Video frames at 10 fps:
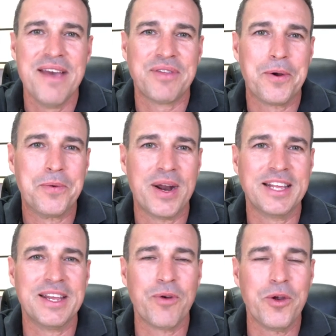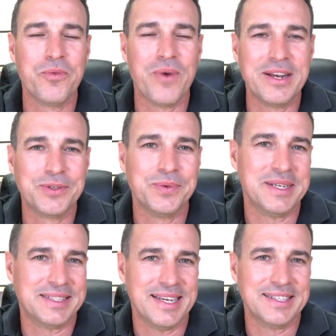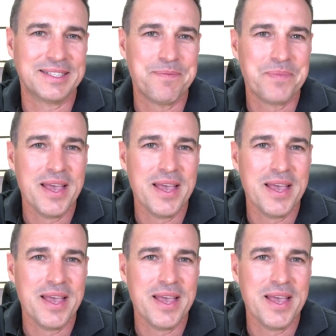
if they were running their own rental, he says.